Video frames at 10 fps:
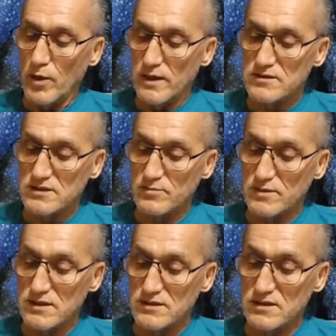on a
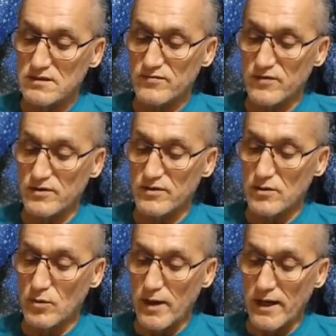pile of rocks
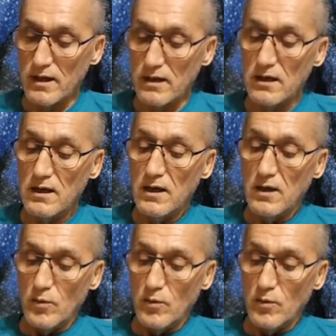before us.